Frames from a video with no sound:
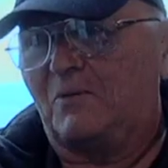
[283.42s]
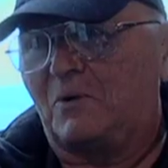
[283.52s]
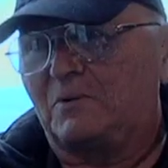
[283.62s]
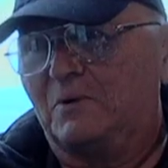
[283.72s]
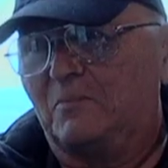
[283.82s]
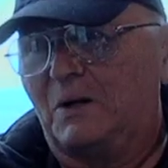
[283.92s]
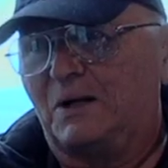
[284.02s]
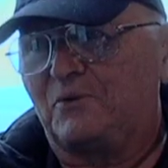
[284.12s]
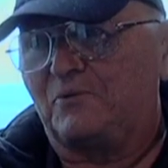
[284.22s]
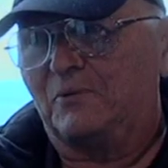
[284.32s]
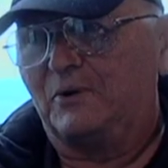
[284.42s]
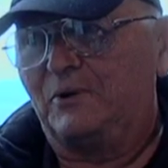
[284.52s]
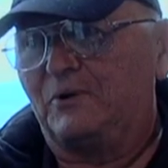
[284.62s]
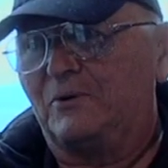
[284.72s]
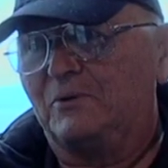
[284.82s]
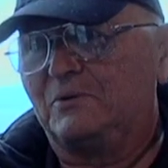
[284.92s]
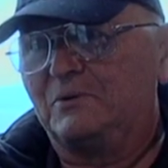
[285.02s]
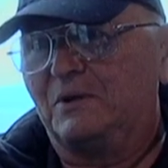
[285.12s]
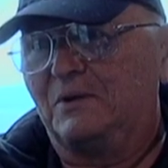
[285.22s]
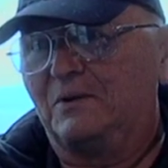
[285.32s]
I worked in the mines for years,
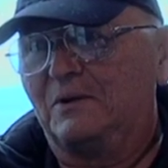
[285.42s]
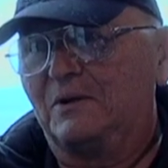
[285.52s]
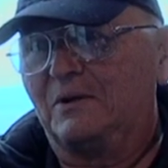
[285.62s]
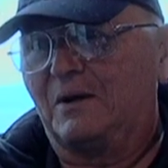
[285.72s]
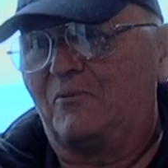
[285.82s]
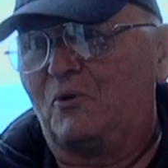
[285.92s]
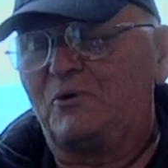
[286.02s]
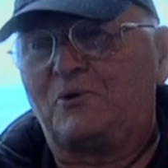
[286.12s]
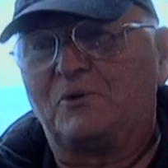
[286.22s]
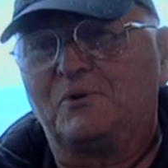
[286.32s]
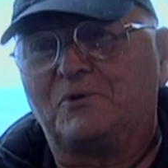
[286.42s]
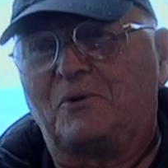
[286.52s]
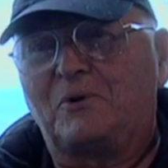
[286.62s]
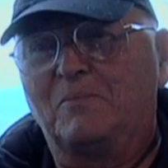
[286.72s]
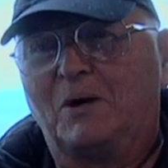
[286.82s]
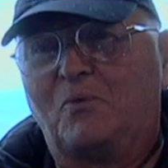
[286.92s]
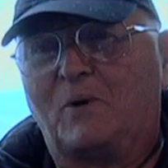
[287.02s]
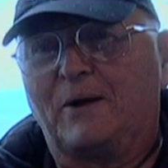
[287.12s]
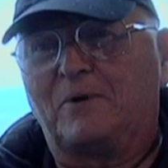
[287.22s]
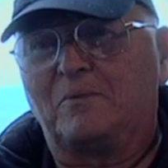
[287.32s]
and I've always heard the story about
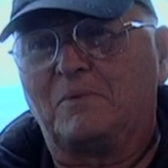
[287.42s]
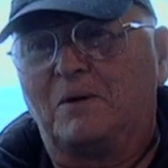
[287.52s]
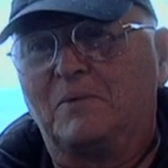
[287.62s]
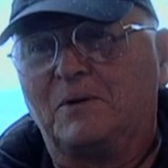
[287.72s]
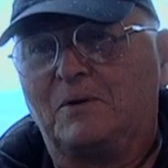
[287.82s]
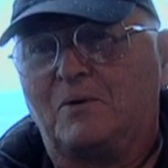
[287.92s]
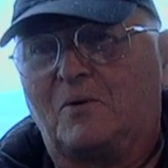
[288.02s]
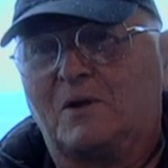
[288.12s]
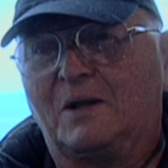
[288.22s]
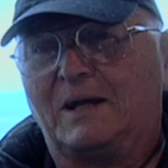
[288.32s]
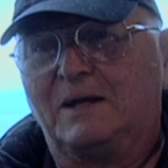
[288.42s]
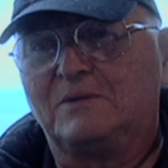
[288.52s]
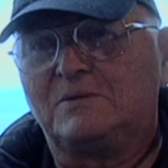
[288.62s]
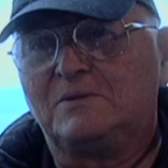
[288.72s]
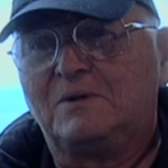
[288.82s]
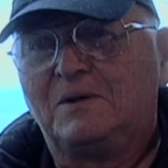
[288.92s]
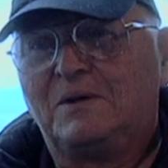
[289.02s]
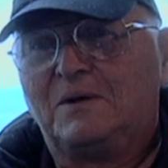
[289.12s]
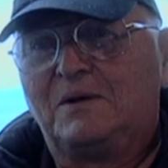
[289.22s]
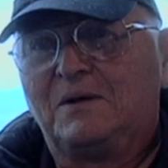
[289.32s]
Wyatt Earp coming to the Coeur d'Alene's.
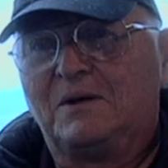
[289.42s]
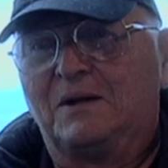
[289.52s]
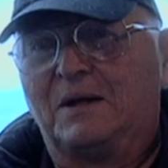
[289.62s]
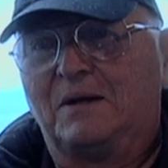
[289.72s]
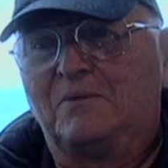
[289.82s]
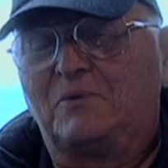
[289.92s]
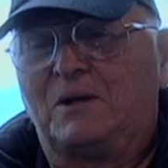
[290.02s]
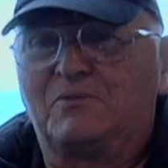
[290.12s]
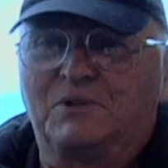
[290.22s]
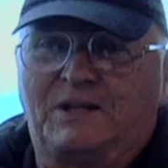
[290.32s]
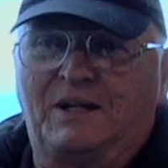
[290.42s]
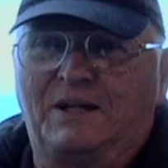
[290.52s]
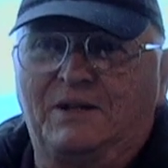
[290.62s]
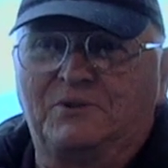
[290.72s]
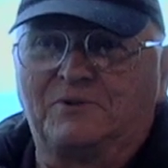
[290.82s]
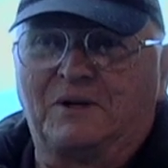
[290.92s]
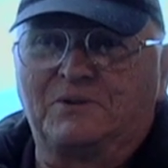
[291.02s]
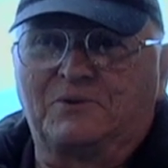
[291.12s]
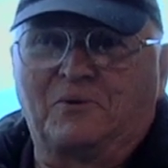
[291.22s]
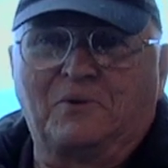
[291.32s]
And when I was a kid, I used to
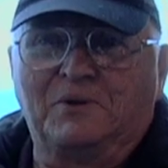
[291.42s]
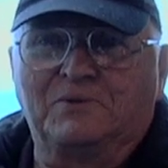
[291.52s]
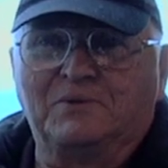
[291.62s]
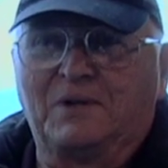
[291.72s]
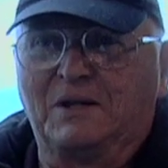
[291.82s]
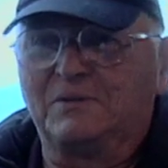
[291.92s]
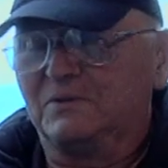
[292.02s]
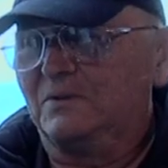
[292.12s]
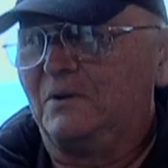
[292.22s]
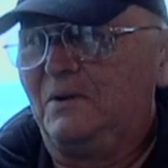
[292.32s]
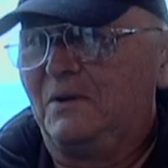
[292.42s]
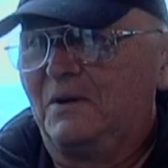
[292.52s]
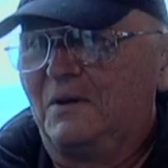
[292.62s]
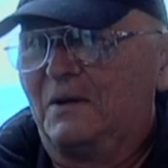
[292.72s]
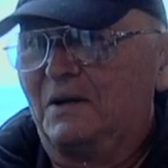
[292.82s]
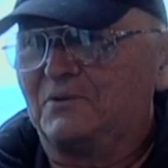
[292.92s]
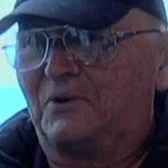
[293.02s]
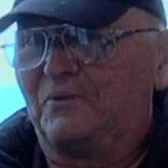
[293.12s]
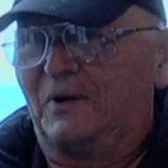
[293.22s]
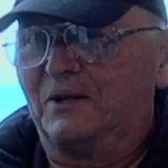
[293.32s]
write stories and things, and I
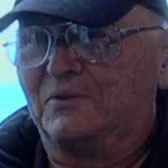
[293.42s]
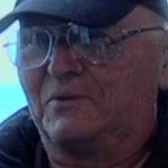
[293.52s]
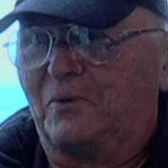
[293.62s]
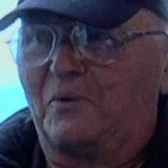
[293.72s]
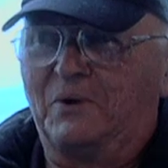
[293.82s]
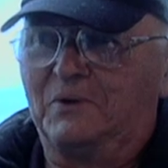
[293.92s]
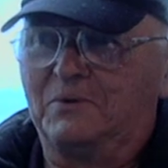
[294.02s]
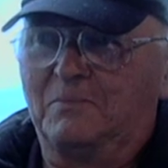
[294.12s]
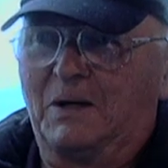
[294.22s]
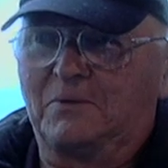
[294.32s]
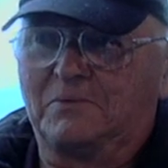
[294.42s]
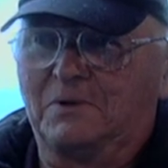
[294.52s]
started writing stories about